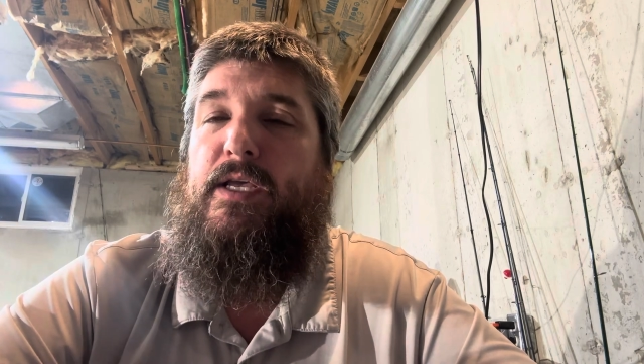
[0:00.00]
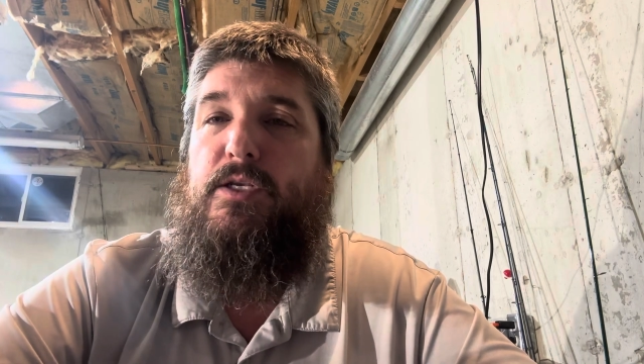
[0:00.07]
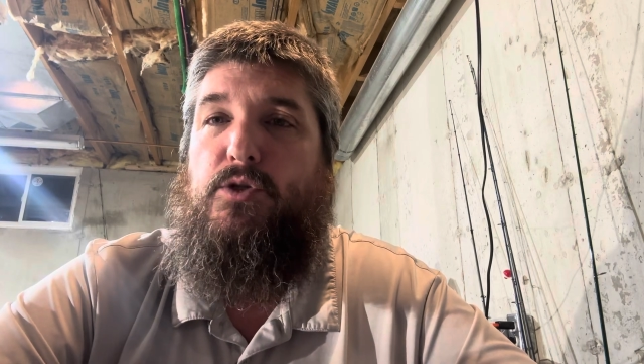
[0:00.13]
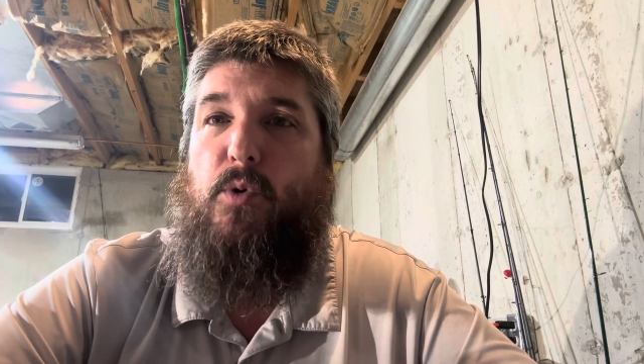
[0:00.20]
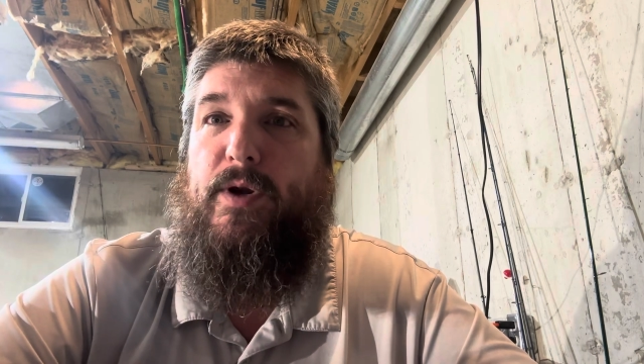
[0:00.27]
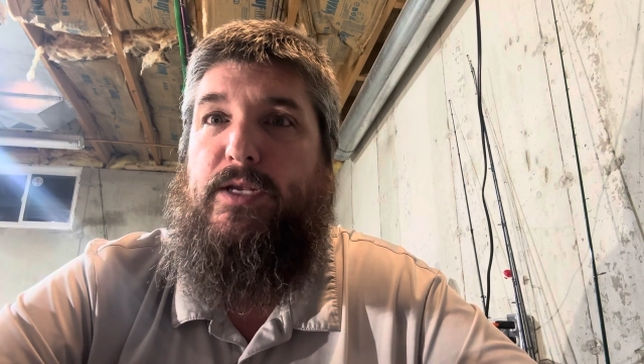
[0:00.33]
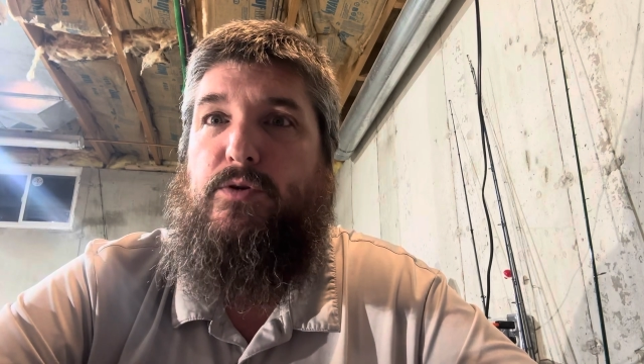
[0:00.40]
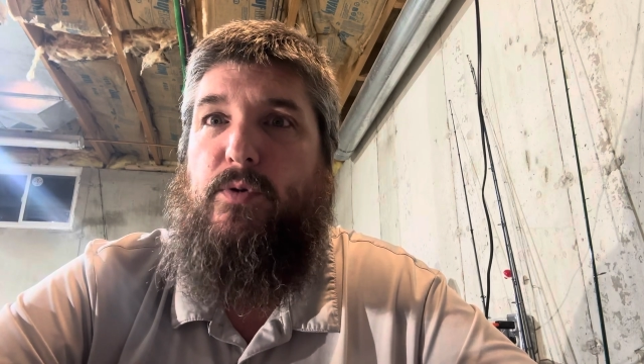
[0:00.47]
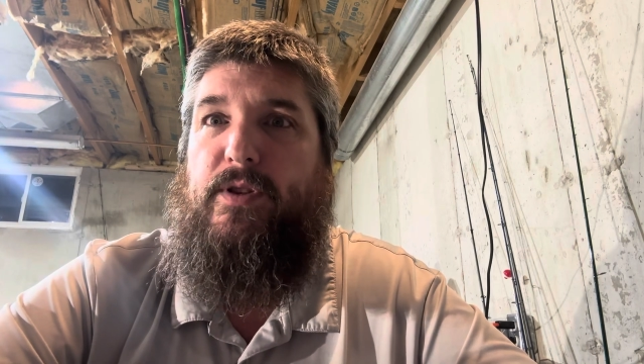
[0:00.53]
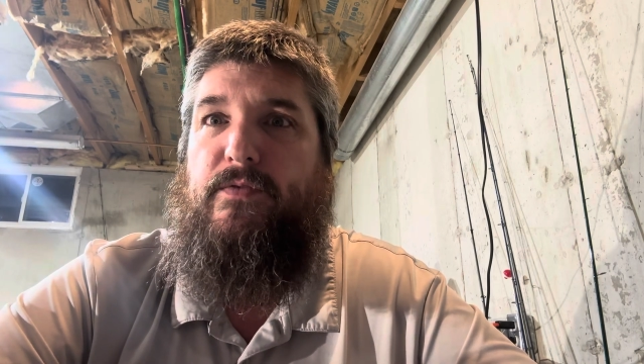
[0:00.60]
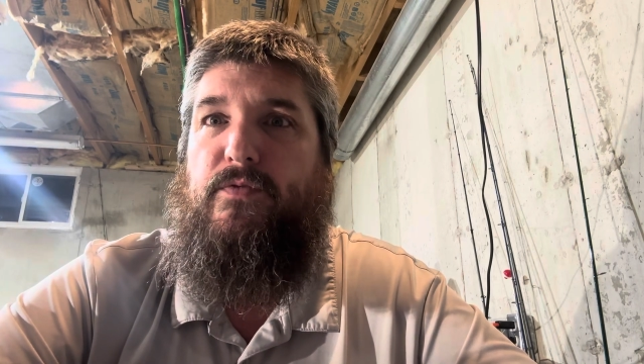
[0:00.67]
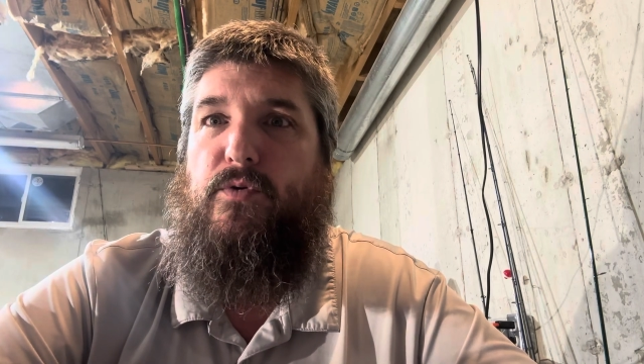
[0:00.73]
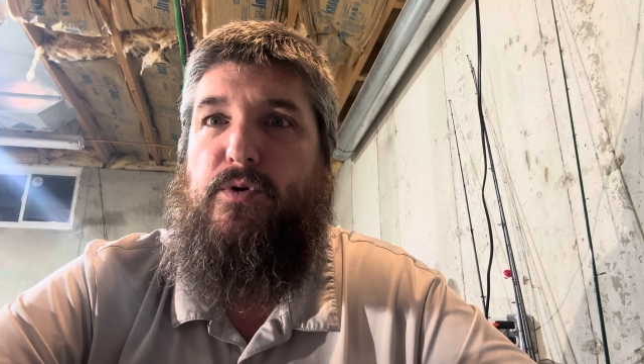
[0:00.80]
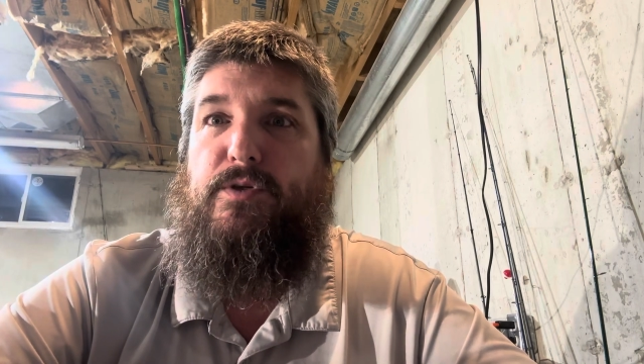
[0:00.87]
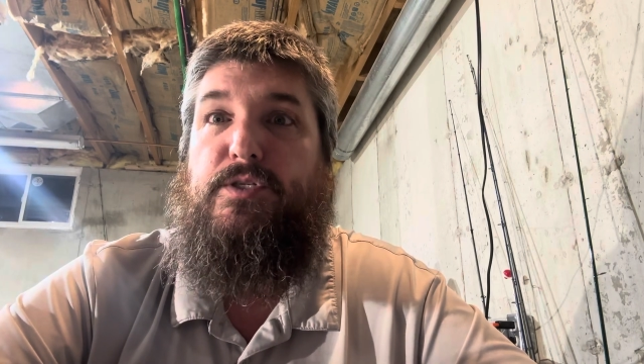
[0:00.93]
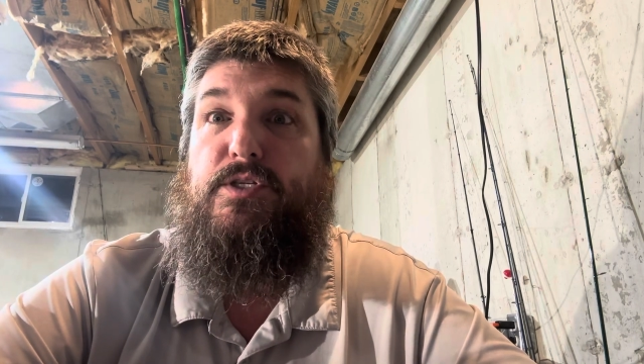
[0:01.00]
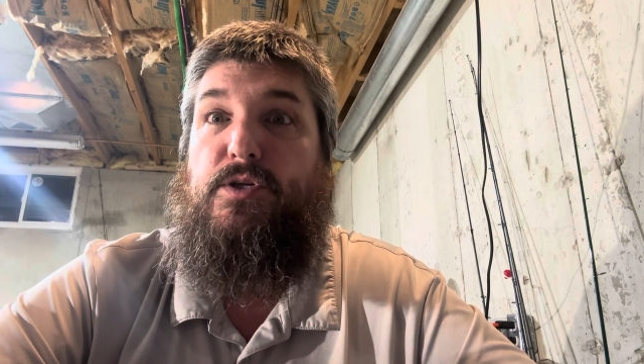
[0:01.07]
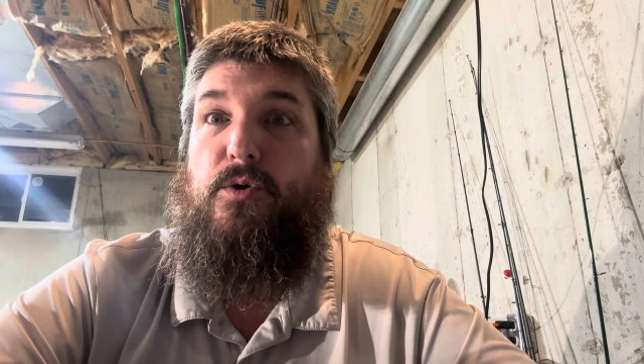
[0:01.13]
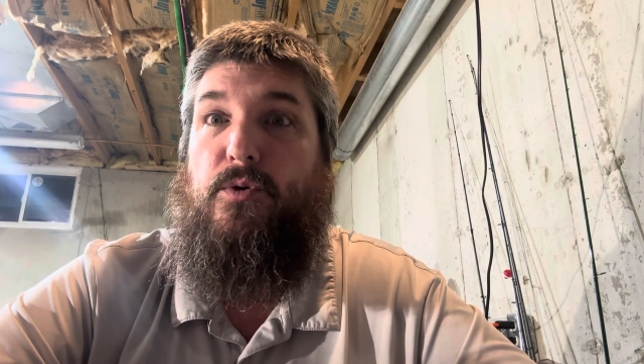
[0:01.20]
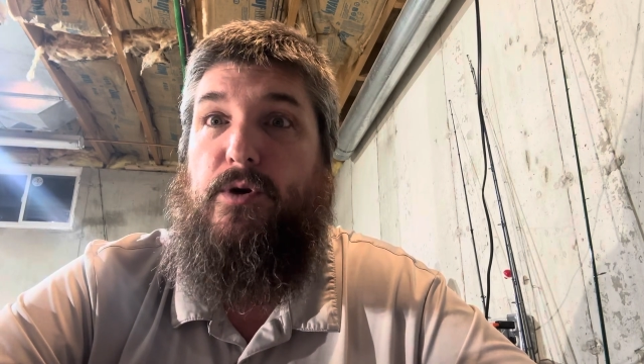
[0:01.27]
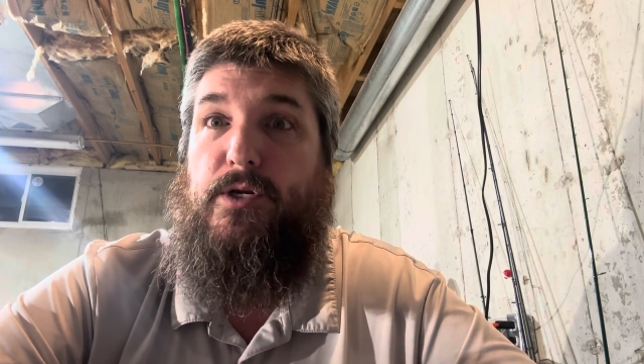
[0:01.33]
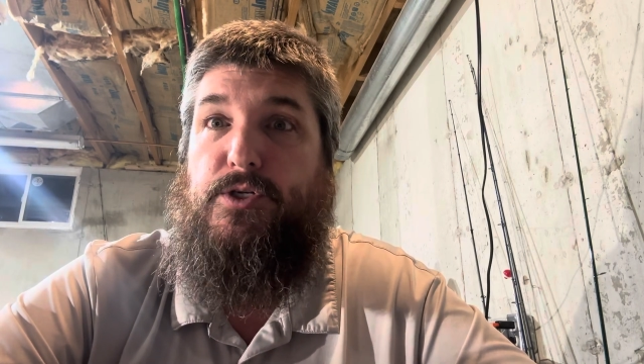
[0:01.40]
2024
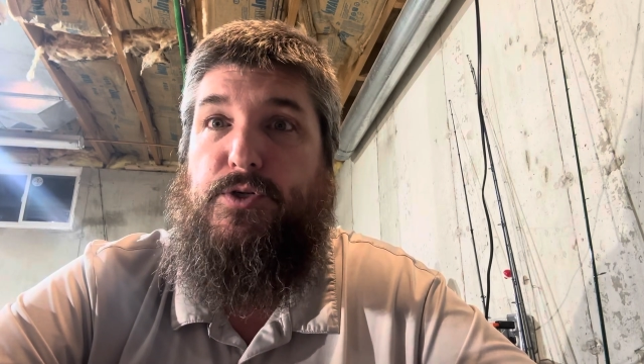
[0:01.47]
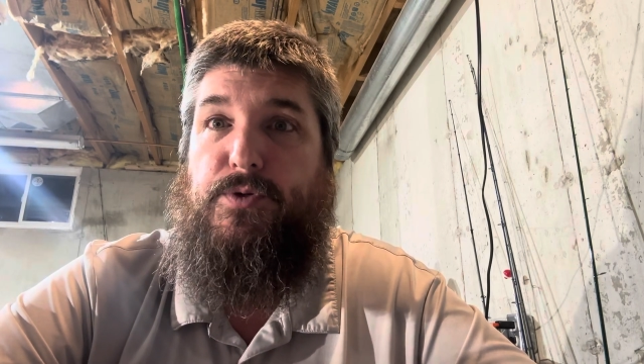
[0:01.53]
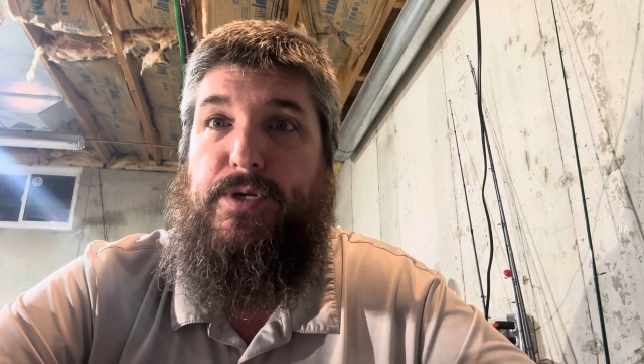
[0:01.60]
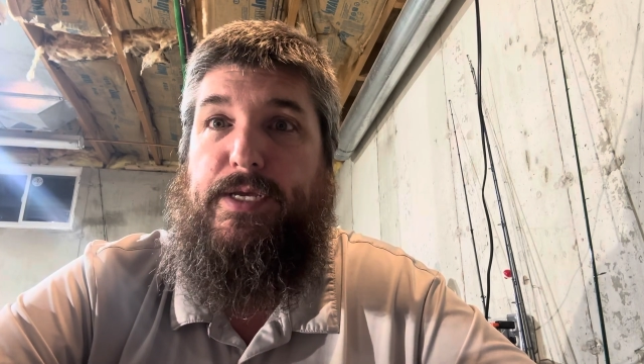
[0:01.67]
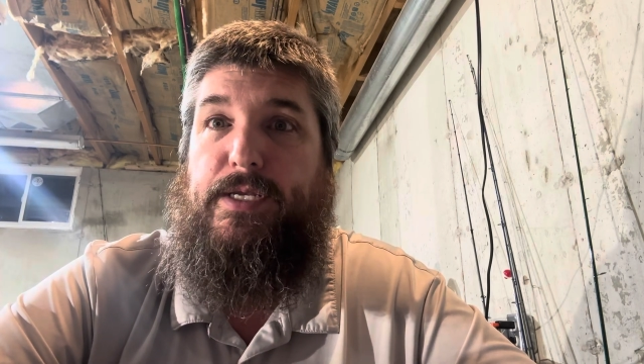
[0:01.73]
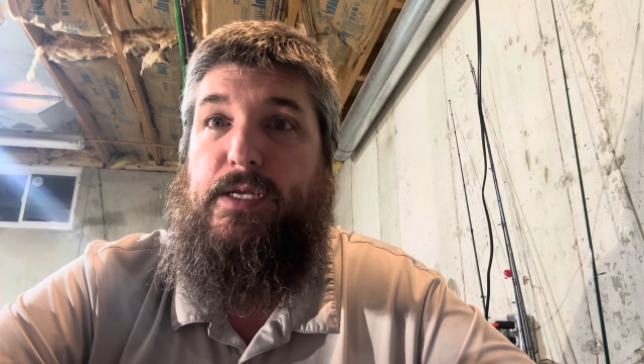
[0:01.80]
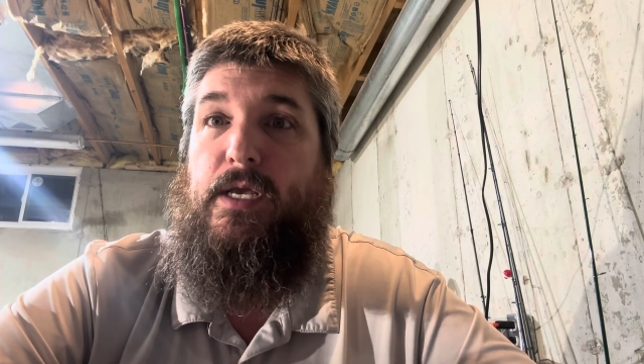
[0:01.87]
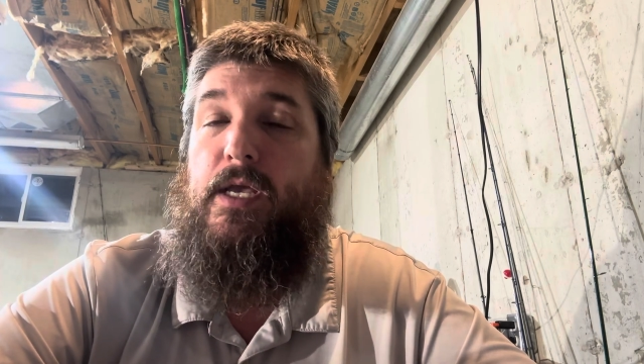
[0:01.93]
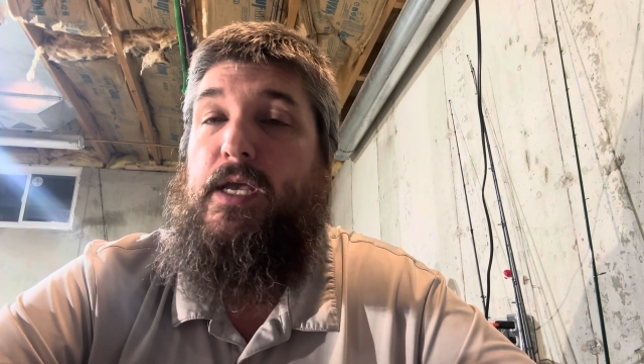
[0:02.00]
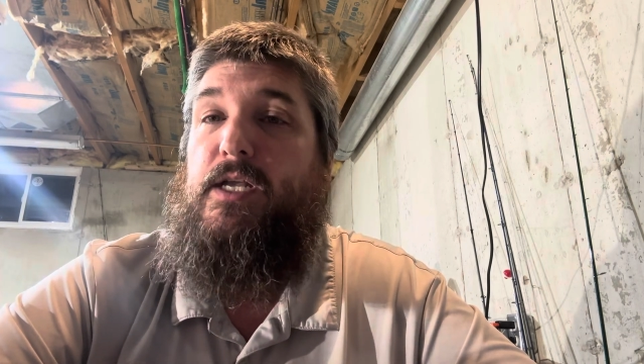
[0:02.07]
Score a Treat,